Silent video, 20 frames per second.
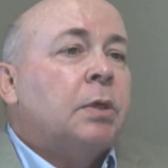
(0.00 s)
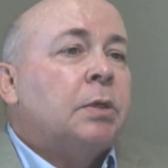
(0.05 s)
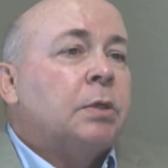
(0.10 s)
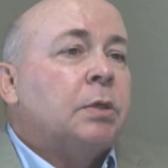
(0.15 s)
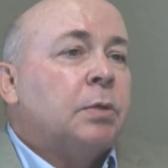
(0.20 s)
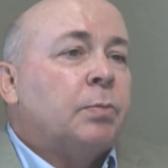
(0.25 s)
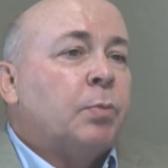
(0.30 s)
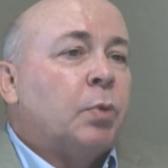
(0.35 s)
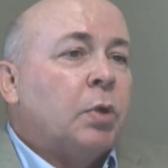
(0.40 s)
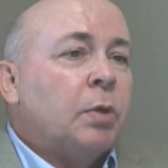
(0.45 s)
The
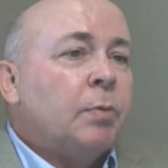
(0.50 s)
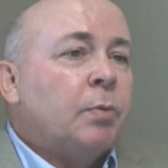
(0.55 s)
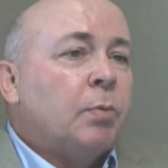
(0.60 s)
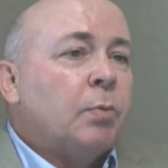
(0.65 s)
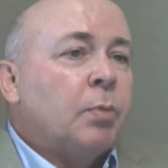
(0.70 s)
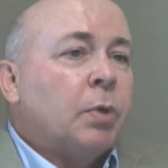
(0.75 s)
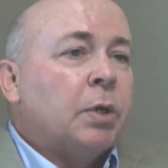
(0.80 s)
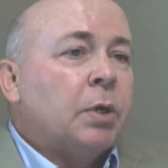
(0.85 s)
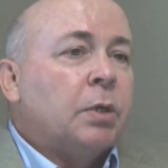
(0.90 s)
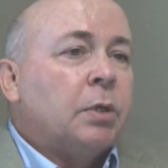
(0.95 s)
deployment
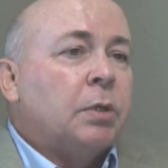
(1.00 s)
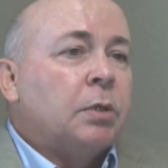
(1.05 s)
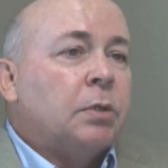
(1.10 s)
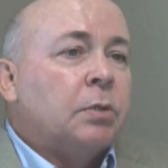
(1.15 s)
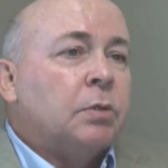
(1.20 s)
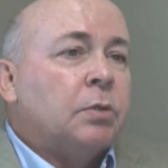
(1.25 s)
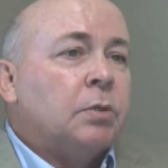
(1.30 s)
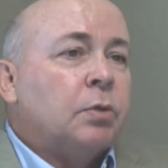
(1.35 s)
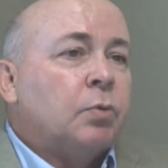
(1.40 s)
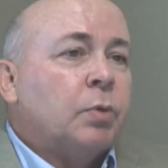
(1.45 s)
model
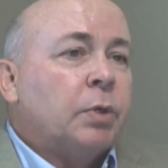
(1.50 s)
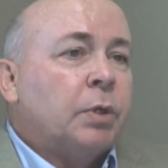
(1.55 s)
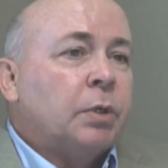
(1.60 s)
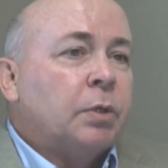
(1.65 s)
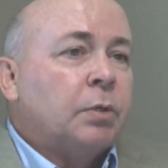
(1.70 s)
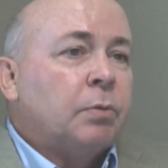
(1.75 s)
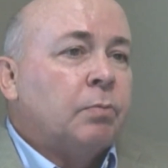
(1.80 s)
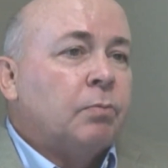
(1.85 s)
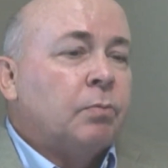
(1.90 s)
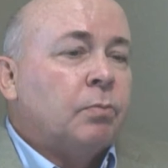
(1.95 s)
that
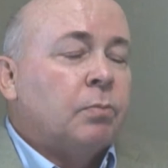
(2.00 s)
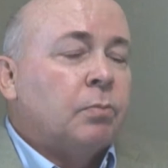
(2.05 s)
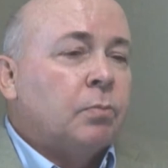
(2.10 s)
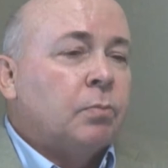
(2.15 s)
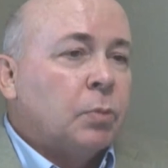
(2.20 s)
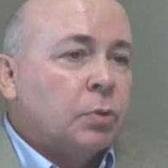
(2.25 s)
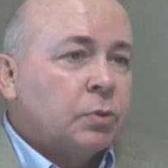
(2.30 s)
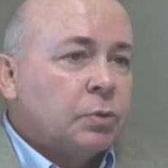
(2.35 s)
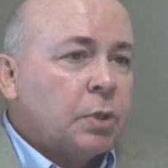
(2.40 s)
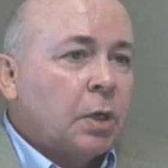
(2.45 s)
we
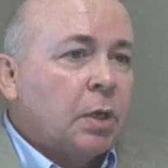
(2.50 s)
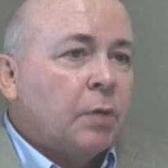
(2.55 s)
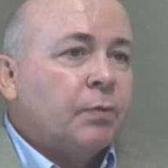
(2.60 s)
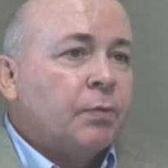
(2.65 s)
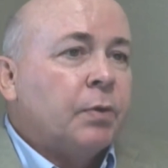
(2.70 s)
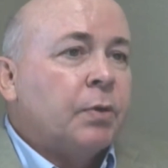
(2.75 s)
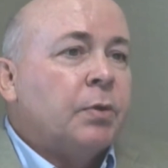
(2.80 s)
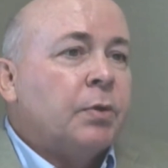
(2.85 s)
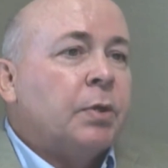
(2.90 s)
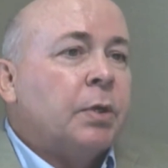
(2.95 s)
most
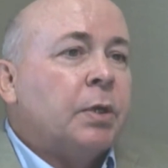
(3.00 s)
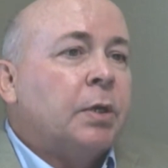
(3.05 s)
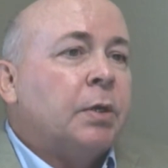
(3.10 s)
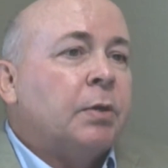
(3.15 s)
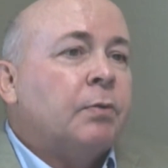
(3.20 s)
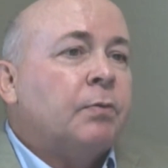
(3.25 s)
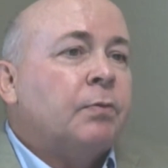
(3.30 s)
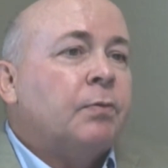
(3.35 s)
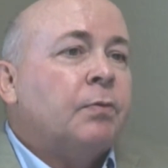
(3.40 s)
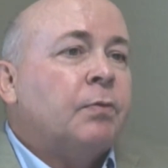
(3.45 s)
often think
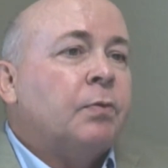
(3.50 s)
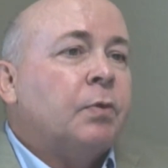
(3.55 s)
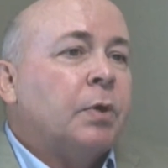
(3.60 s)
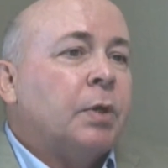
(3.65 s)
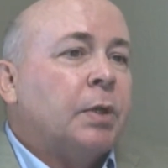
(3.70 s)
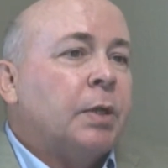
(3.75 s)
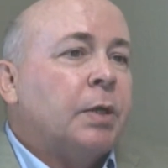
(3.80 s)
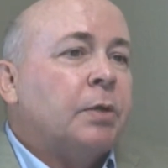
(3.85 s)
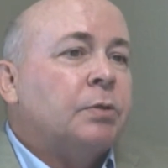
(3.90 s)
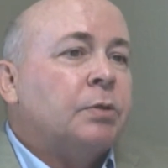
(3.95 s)
of for
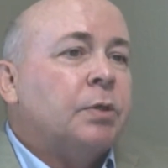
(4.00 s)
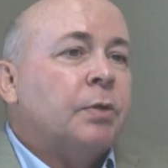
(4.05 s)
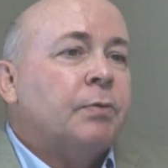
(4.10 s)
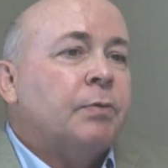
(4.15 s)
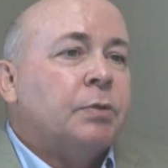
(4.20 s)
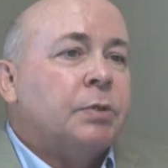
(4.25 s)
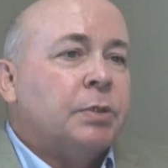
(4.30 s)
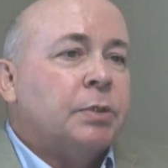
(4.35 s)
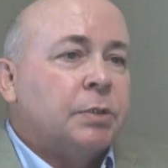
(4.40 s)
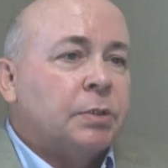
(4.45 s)
cloud
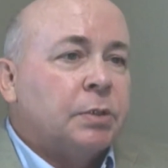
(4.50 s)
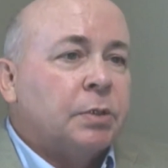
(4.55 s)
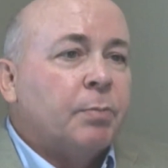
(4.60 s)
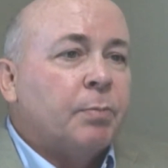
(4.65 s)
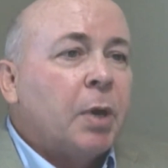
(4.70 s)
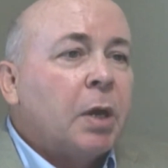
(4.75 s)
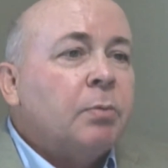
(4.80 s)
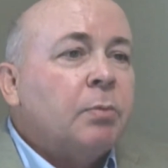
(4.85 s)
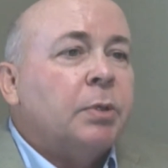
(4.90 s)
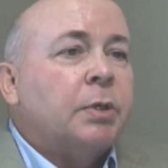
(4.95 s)
services is the
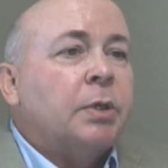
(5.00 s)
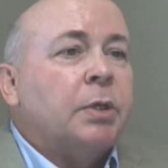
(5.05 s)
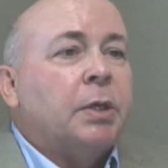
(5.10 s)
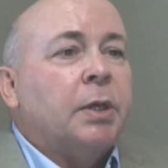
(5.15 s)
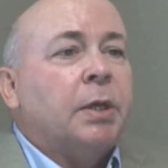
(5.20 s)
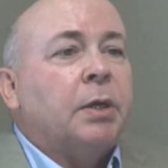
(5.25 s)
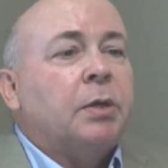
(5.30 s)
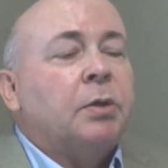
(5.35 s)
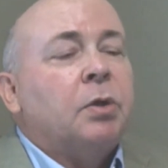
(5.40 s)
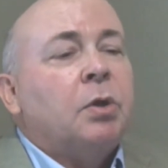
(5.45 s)
public
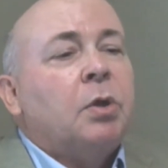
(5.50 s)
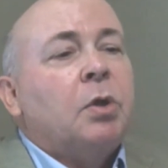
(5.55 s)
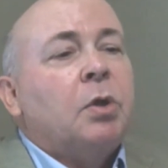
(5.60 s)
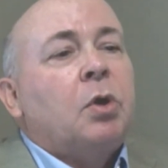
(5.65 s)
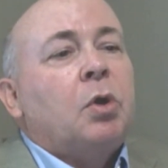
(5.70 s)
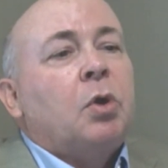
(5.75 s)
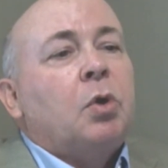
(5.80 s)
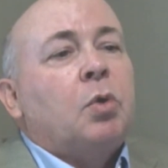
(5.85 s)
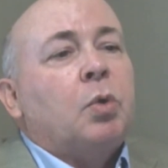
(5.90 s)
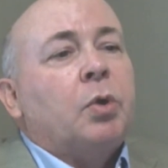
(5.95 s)
cloud,
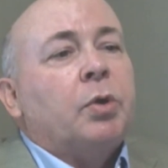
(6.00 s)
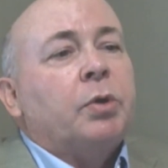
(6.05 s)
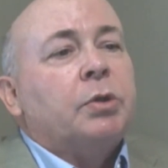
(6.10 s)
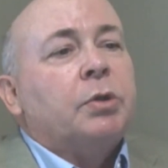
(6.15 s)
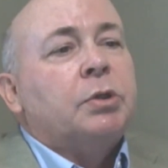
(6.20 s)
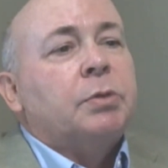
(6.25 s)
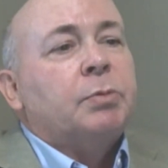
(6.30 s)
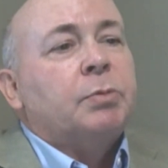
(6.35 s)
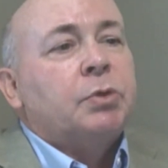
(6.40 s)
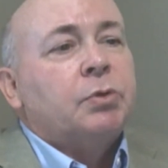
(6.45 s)
where you
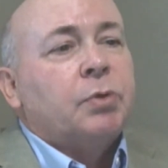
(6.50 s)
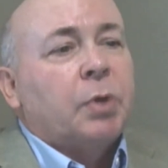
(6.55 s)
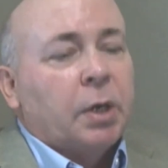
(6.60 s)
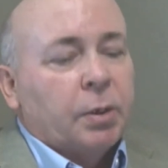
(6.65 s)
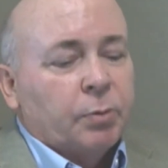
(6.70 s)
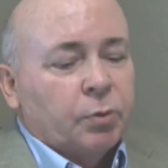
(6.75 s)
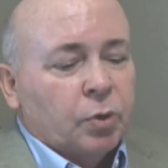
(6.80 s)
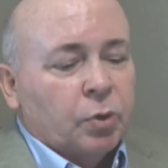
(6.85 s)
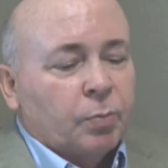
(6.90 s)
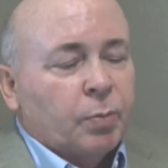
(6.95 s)

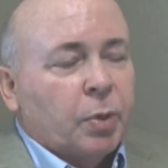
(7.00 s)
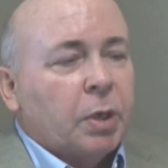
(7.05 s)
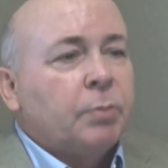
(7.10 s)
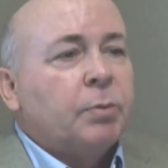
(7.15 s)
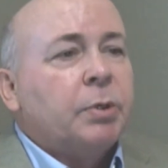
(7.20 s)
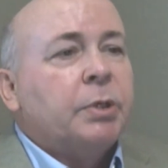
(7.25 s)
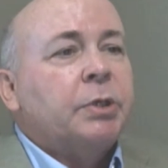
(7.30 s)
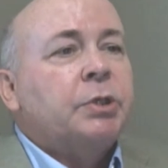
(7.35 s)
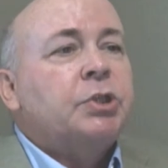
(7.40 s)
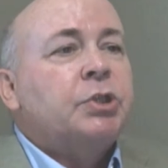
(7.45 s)
subscribe to a
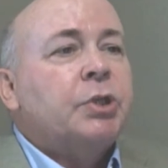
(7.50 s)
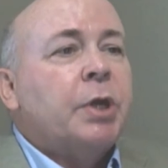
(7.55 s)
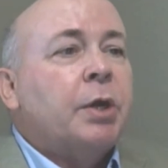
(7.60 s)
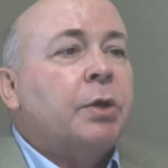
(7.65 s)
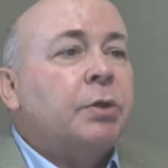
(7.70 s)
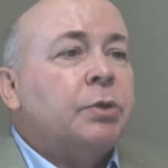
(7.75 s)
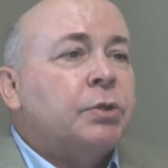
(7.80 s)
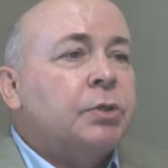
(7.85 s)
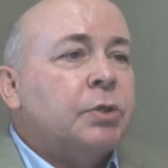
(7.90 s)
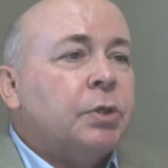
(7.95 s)
public
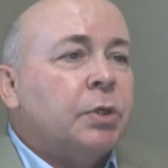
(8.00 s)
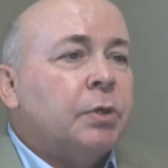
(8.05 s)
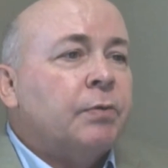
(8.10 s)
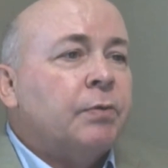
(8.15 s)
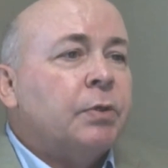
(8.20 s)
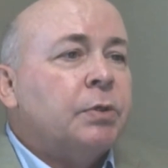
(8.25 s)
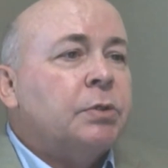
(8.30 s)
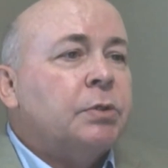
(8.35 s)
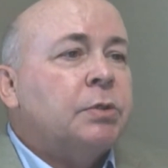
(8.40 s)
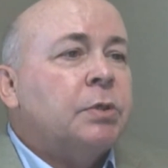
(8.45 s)
shared
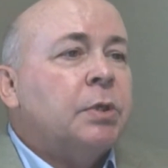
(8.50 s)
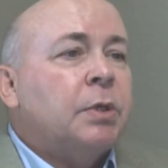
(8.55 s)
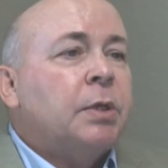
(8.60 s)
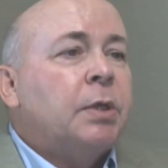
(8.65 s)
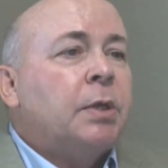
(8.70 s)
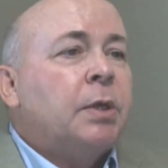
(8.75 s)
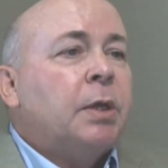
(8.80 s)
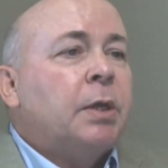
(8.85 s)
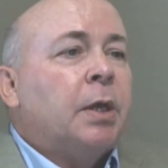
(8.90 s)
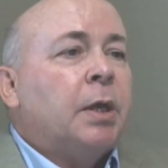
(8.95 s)
service
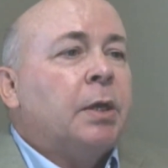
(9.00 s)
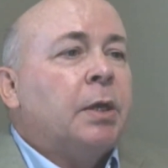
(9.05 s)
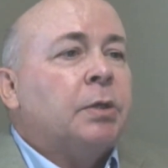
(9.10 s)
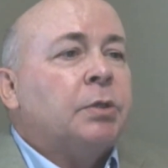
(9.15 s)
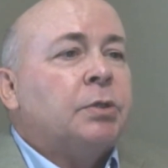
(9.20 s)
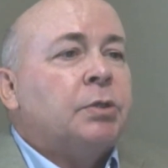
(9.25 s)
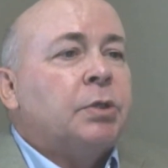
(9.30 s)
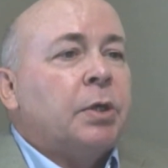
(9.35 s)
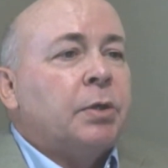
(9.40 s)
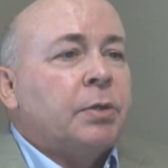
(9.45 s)

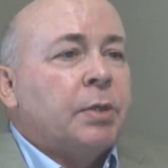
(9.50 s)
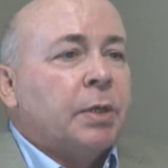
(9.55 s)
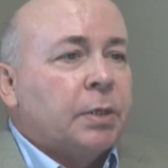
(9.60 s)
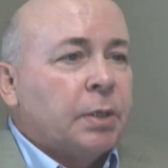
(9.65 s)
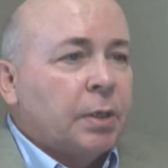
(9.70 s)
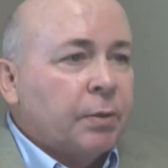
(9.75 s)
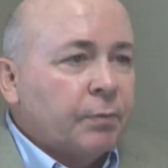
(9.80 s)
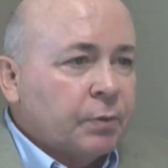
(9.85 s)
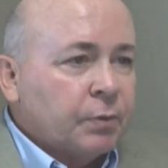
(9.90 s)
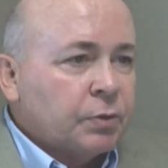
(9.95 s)
and share that
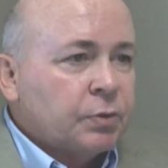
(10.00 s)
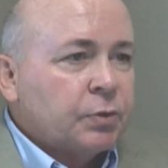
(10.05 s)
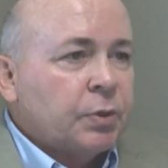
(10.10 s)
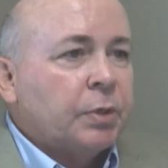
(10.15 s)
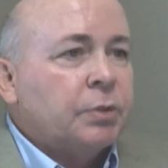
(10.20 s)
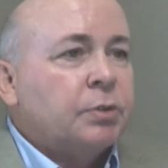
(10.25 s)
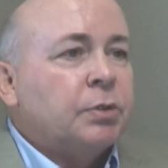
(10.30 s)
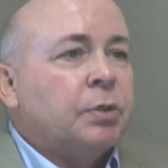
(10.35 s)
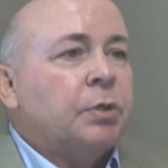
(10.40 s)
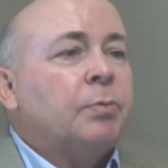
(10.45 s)

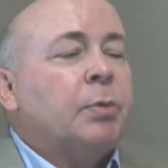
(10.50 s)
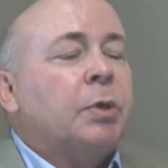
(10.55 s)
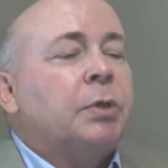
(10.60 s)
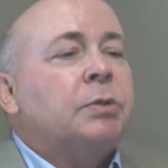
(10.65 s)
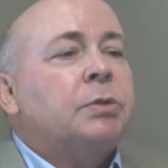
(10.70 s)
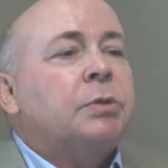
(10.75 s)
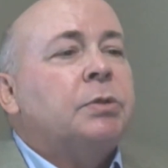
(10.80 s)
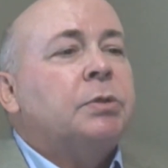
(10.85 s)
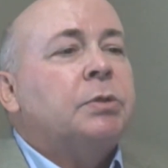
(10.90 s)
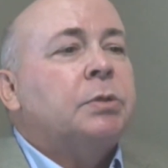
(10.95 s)
infrastructure
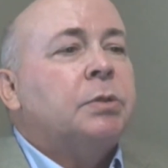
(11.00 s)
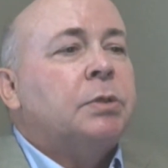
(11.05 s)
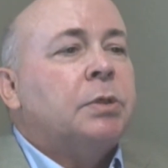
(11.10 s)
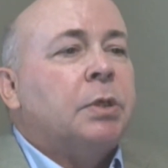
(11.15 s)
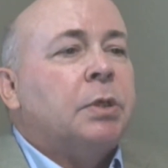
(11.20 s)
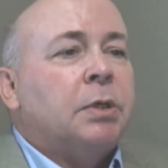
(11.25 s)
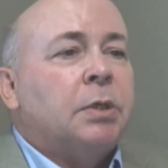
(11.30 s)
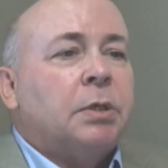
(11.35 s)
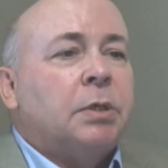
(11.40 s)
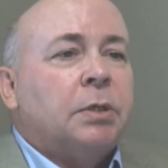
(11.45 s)
amongst
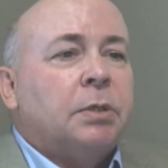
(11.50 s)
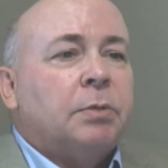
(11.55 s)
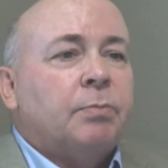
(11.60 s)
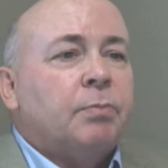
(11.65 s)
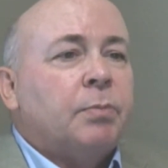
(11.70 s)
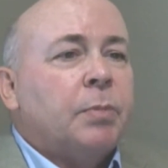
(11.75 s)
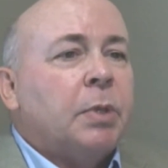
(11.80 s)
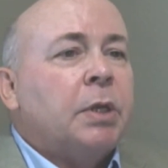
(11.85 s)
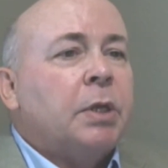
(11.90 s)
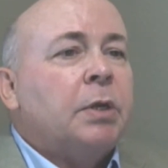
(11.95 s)

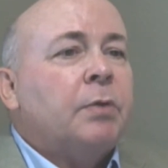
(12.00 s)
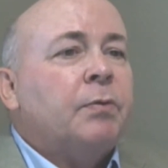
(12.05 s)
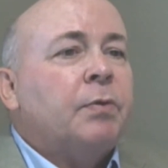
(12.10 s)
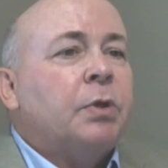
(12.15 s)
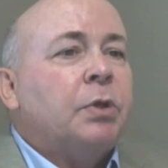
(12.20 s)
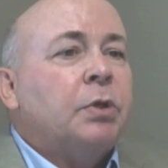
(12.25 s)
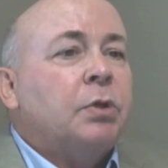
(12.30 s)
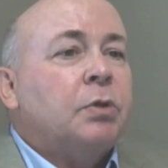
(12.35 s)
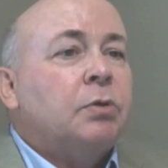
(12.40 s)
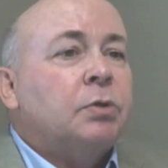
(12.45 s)
many
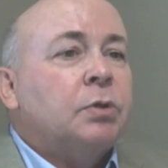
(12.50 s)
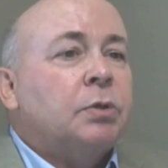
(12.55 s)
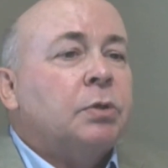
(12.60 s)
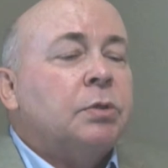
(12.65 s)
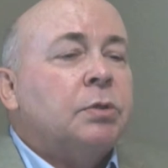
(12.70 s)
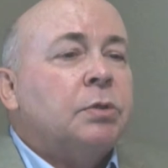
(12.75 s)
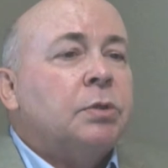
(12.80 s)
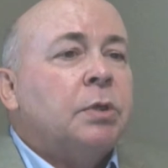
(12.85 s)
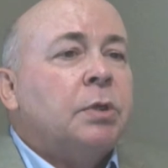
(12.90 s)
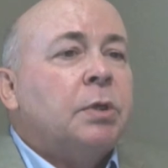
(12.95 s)
different
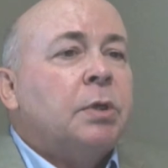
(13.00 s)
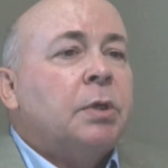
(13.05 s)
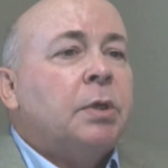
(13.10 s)
users.